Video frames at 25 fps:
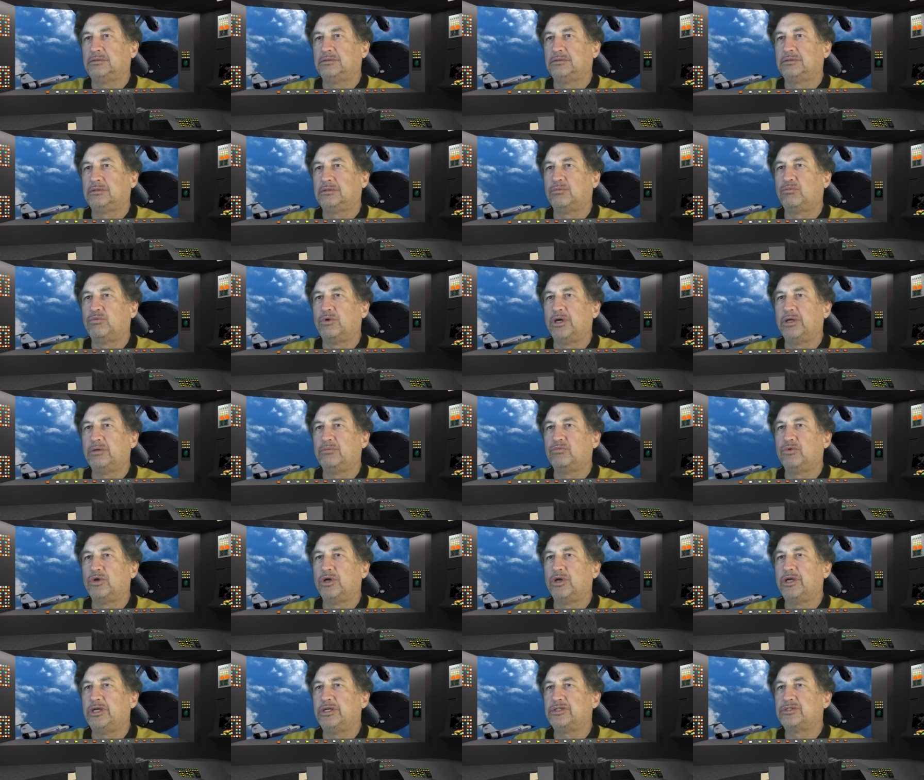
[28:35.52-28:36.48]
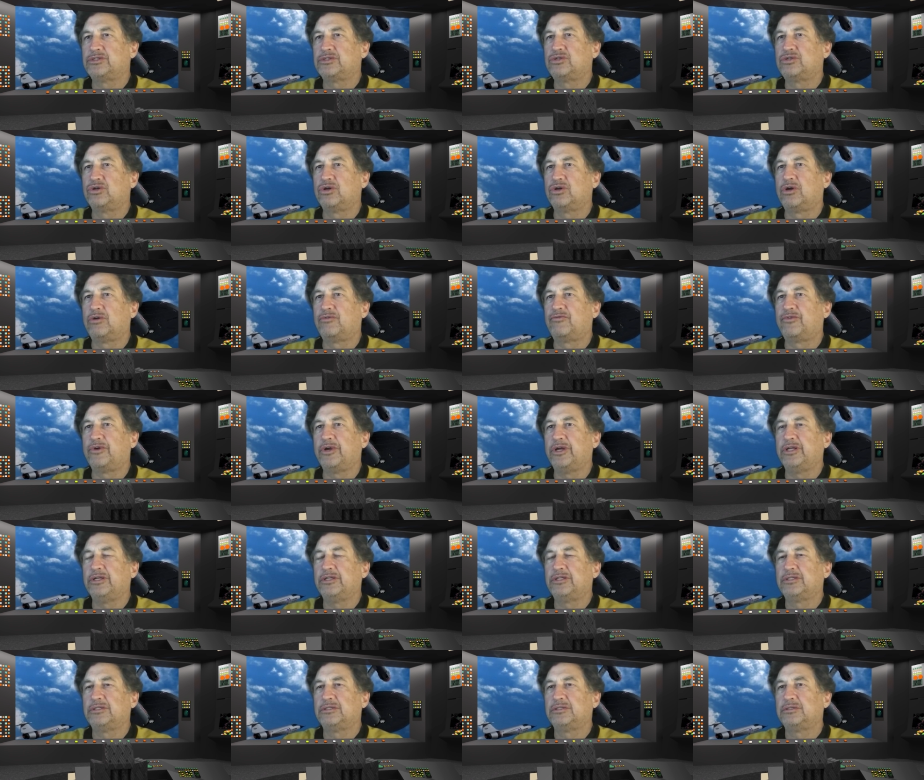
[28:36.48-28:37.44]
The one where his
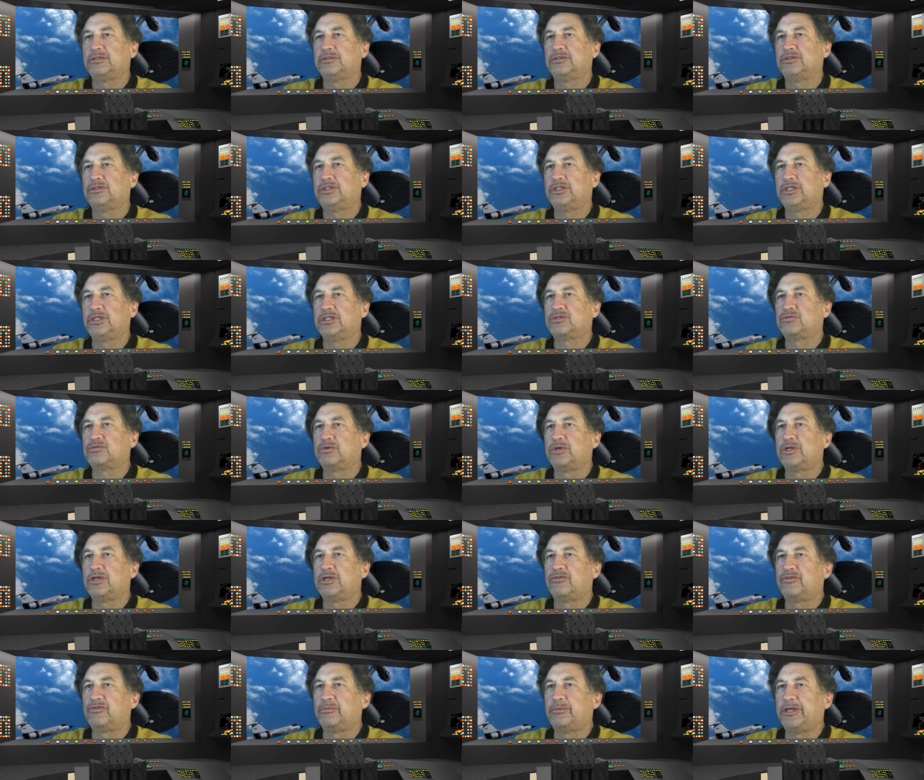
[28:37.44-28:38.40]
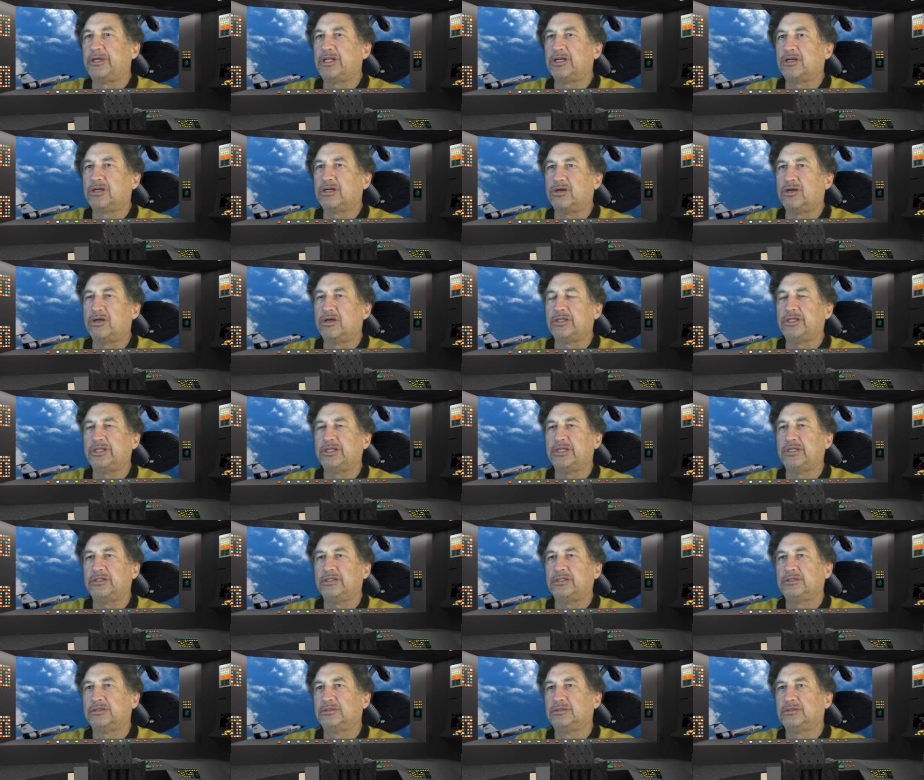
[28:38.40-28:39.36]
girlfriend, she gets run over by the car in the end.